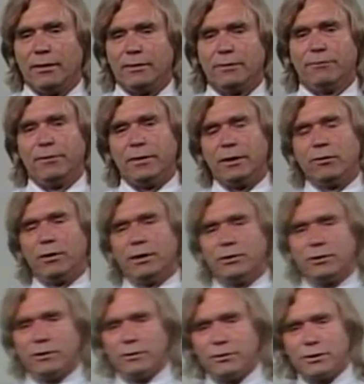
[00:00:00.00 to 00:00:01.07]
The very
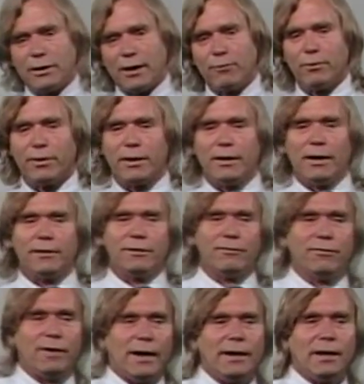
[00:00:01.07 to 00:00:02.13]
question you start with, and on the
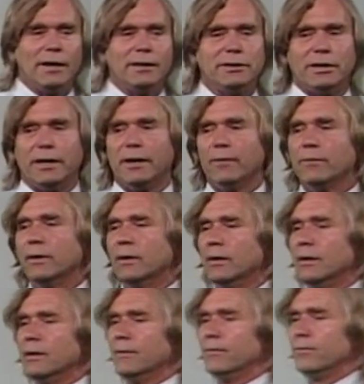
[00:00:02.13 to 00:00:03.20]
final exam,
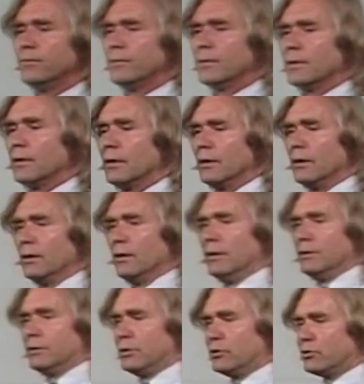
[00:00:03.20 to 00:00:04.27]

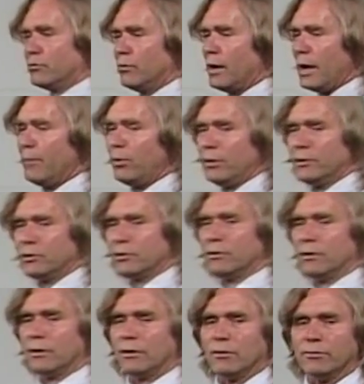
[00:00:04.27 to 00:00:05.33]
describe
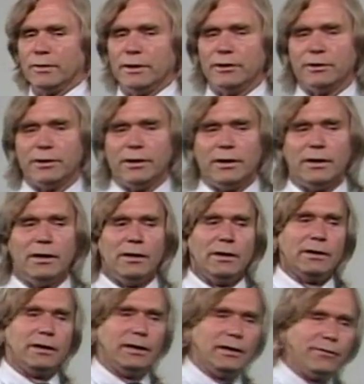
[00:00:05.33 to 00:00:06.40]
historical reasoning,
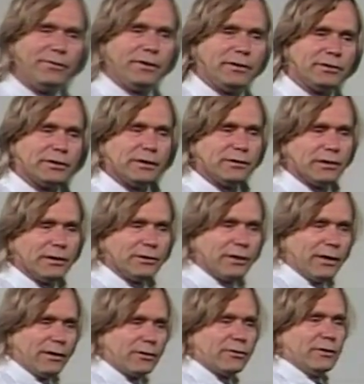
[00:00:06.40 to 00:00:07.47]
give us its
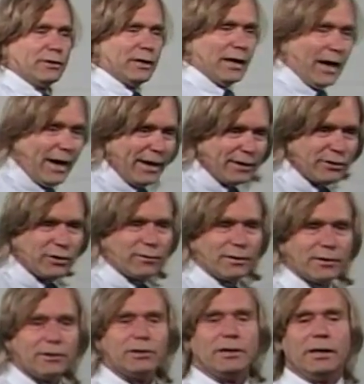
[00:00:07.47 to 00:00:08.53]
characteristic as you
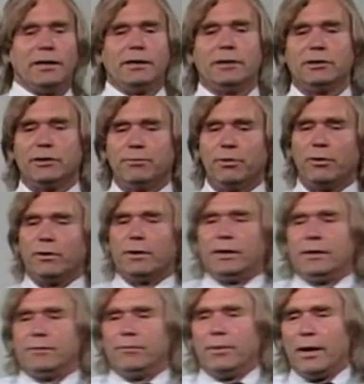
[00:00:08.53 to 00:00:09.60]
understand it, support
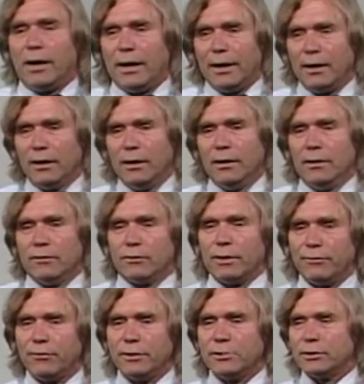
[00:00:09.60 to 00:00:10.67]
it by
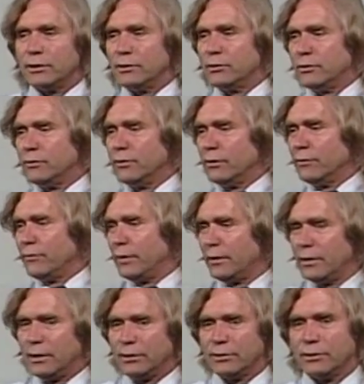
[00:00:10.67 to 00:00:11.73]
references to your
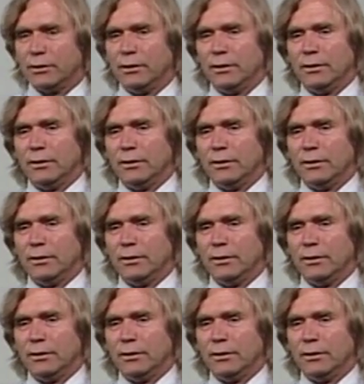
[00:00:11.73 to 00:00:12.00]
various